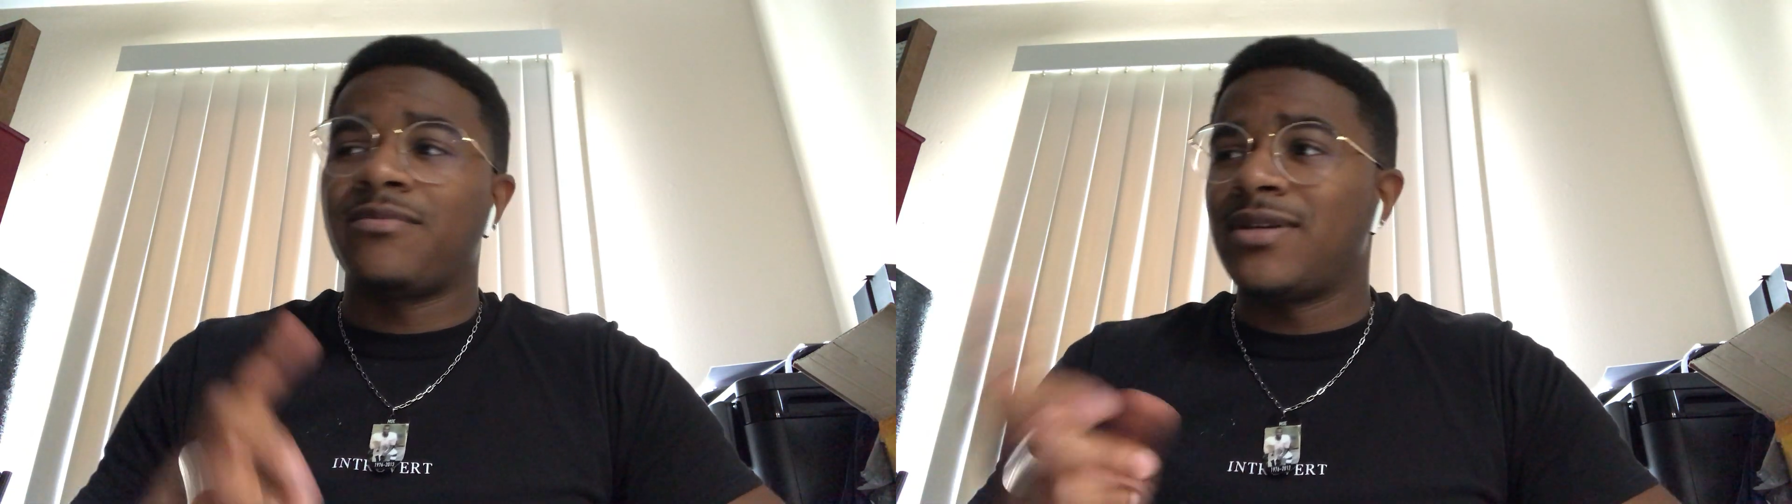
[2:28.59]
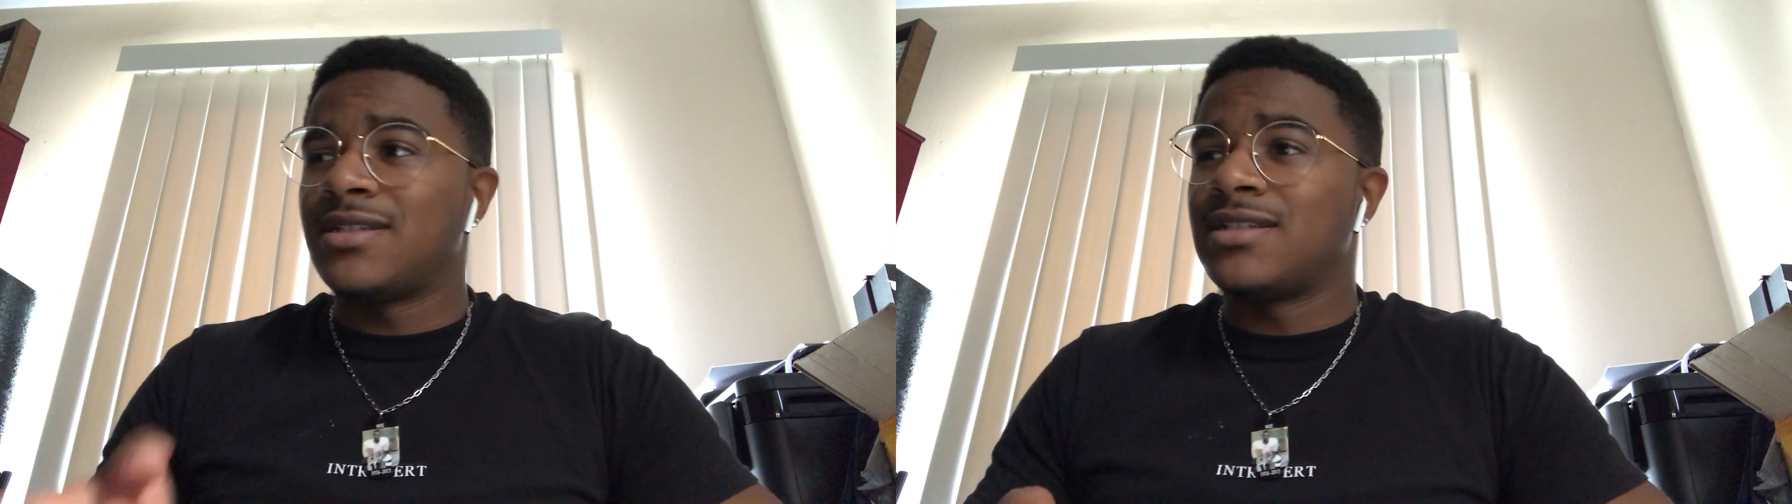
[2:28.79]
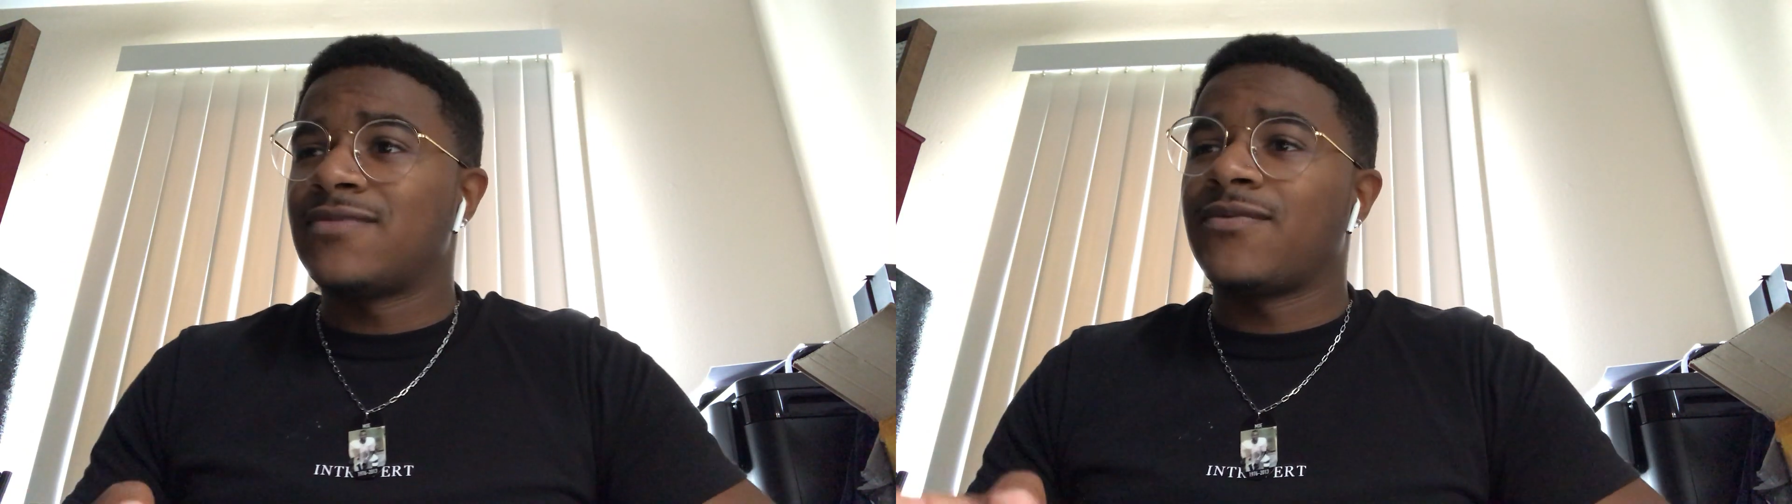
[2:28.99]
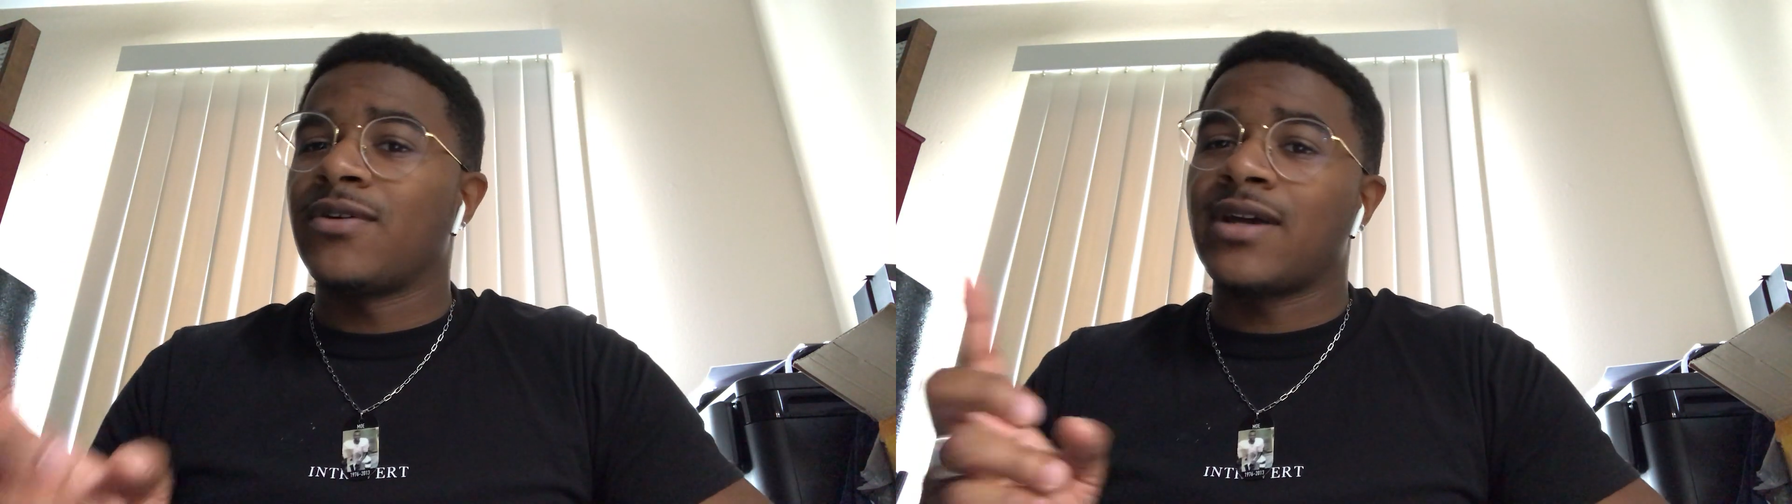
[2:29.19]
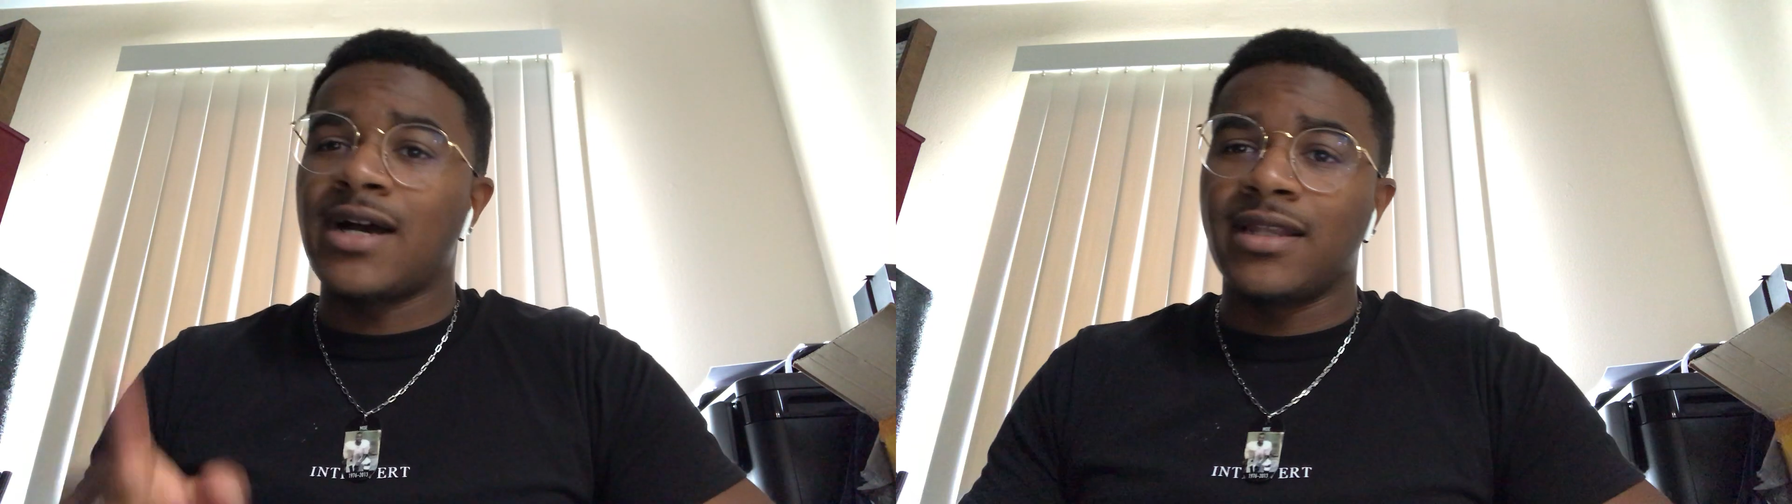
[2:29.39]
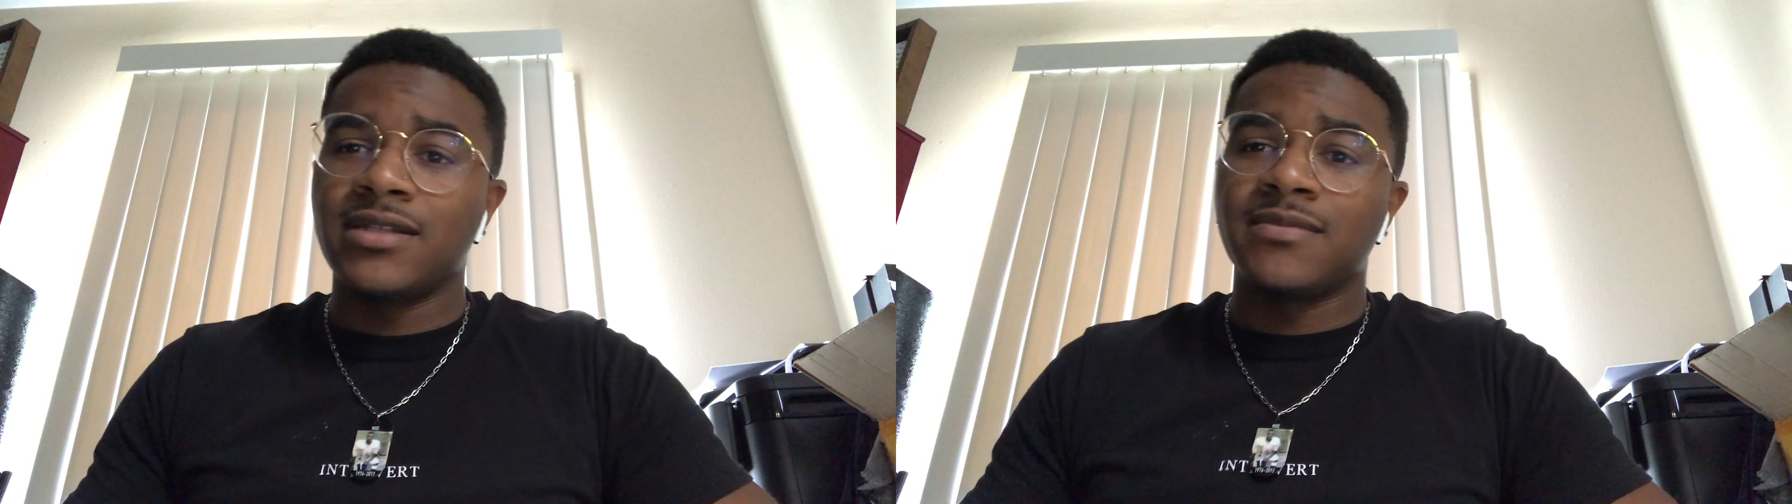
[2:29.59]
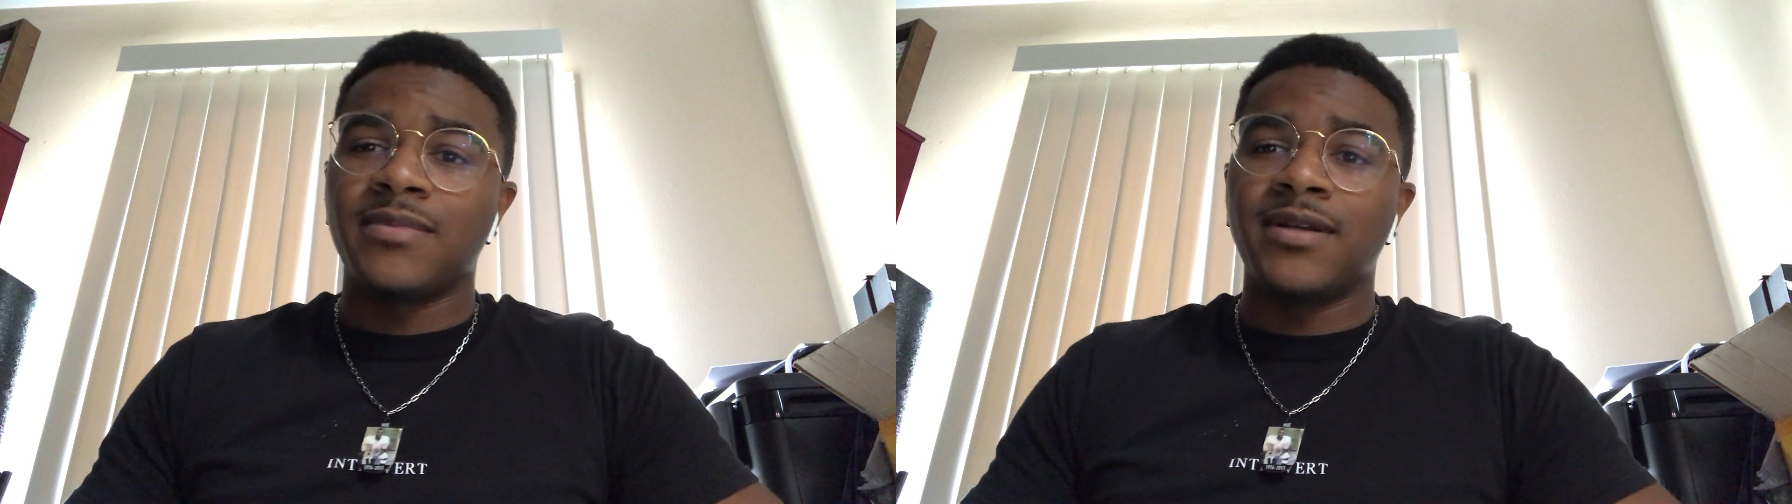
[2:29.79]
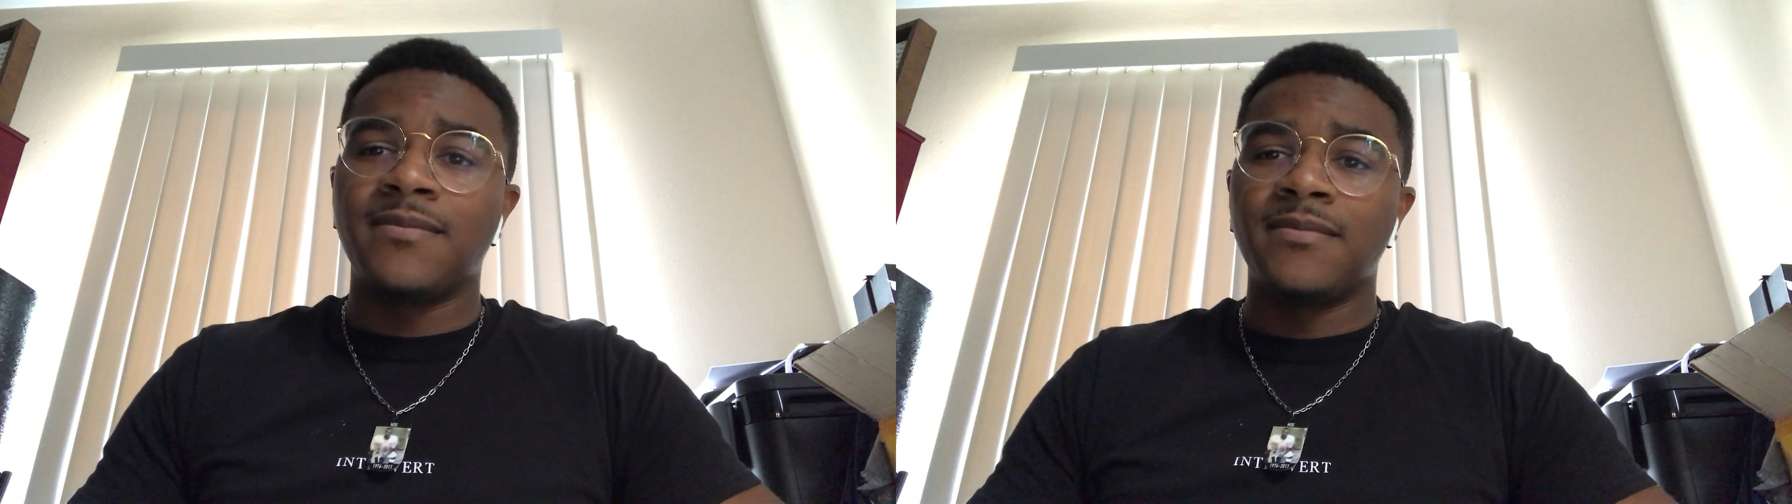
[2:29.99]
business for college, but